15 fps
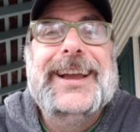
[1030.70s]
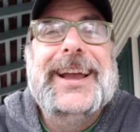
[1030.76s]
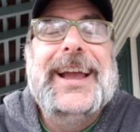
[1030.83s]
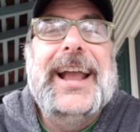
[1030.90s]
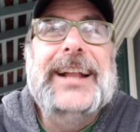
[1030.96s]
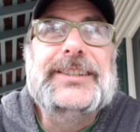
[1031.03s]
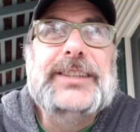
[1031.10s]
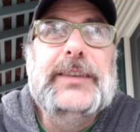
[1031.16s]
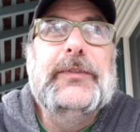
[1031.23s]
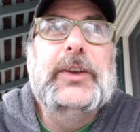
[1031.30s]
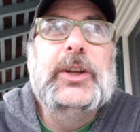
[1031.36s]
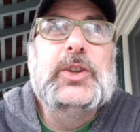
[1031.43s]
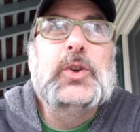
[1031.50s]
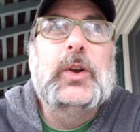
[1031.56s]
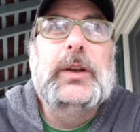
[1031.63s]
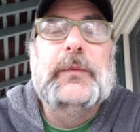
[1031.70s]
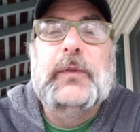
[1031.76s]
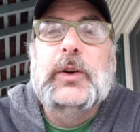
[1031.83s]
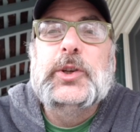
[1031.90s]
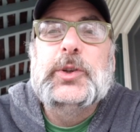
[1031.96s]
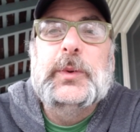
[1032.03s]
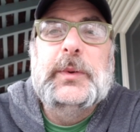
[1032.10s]
and see if you could join up
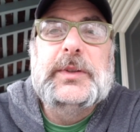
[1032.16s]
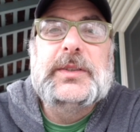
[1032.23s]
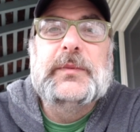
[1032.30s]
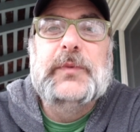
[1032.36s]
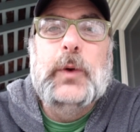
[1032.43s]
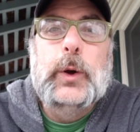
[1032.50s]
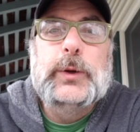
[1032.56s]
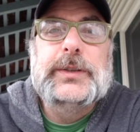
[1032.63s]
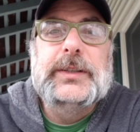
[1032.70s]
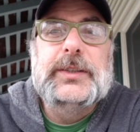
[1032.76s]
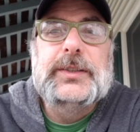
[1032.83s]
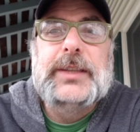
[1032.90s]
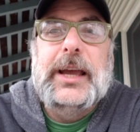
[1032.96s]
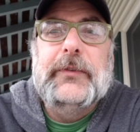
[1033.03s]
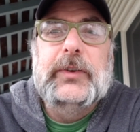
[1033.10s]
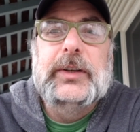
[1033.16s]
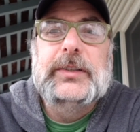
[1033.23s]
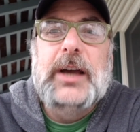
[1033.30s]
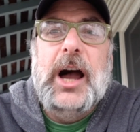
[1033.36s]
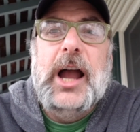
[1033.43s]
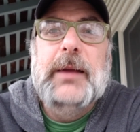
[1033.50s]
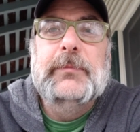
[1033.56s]
virtually with some folks and just have a good
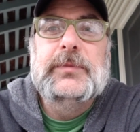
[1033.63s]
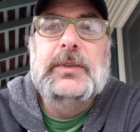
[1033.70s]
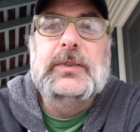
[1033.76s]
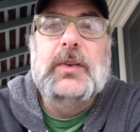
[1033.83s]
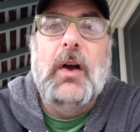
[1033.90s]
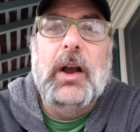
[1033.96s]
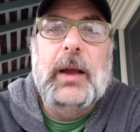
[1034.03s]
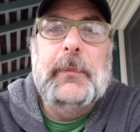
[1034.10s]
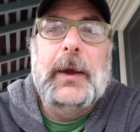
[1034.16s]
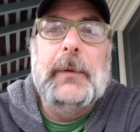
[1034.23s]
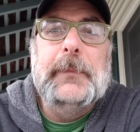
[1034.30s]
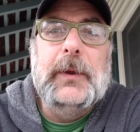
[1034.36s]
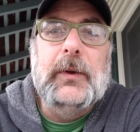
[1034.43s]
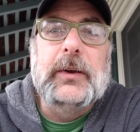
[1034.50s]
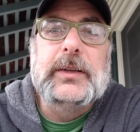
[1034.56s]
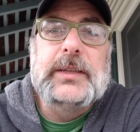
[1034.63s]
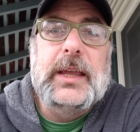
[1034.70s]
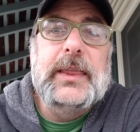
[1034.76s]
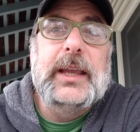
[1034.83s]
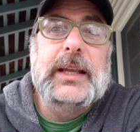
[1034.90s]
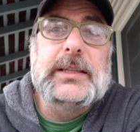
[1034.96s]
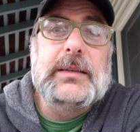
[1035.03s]
time to talk about beer because I
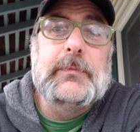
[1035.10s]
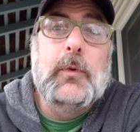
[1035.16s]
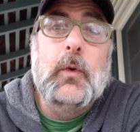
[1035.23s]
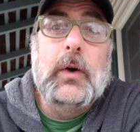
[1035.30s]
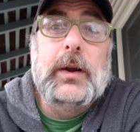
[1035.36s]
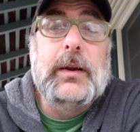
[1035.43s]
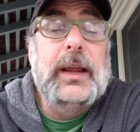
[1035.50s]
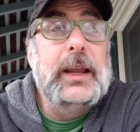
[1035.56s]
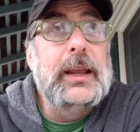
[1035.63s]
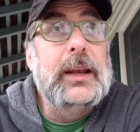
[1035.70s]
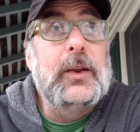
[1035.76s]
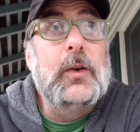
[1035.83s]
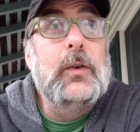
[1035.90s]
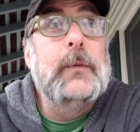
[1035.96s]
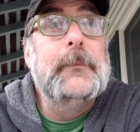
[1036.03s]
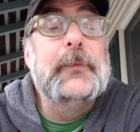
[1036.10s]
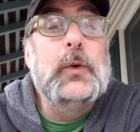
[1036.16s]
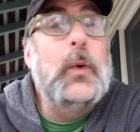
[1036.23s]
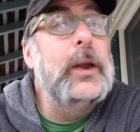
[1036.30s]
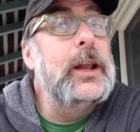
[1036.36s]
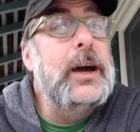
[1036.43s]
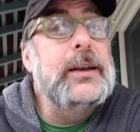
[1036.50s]
think it's important. And
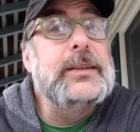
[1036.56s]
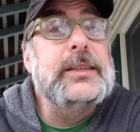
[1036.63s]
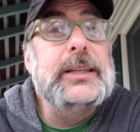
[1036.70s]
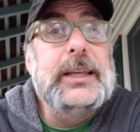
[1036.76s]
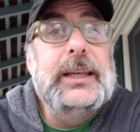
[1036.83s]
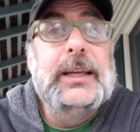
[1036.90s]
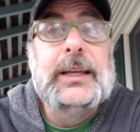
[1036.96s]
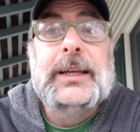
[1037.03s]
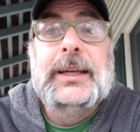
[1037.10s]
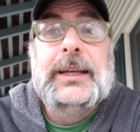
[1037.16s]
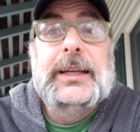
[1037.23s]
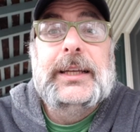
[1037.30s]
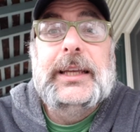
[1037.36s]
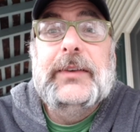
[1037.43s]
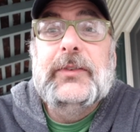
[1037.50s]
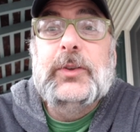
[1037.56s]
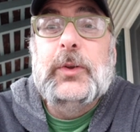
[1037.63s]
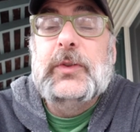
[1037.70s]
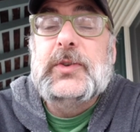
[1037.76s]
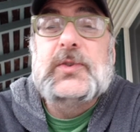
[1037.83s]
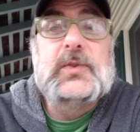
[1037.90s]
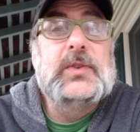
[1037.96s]
quite honestly, even though
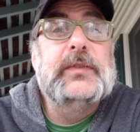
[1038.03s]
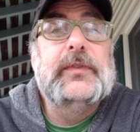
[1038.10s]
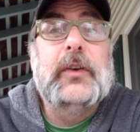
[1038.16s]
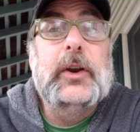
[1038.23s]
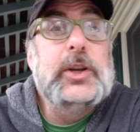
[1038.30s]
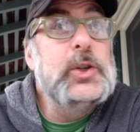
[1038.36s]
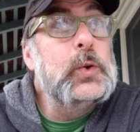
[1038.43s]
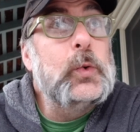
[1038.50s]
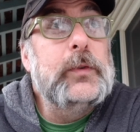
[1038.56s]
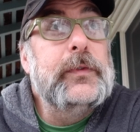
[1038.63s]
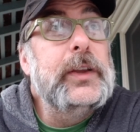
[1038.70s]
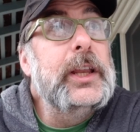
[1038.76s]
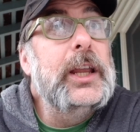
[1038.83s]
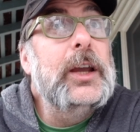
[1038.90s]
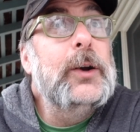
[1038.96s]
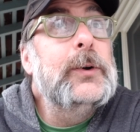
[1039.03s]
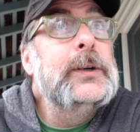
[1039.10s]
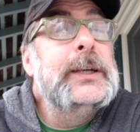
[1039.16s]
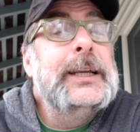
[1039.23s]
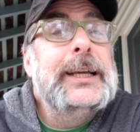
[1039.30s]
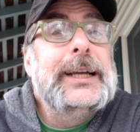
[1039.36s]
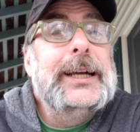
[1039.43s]
this is a very short video,
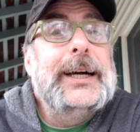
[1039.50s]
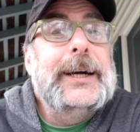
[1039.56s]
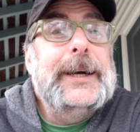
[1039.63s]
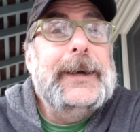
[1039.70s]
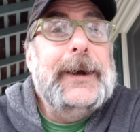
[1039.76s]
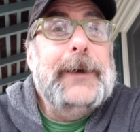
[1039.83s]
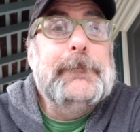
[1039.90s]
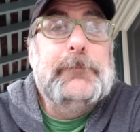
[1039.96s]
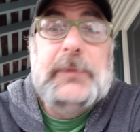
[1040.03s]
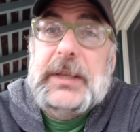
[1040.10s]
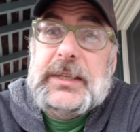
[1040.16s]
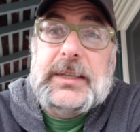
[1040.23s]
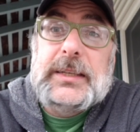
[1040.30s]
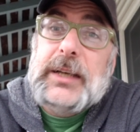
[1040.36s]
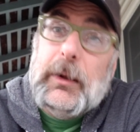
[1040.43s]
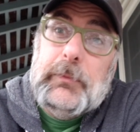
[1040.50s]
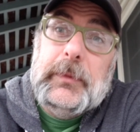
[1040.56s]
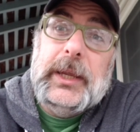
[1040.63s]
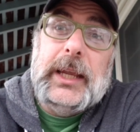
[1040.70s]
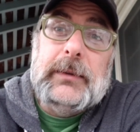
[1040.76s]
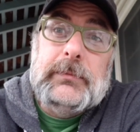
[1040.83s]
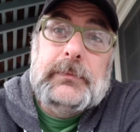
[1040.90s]
uh, this has helped me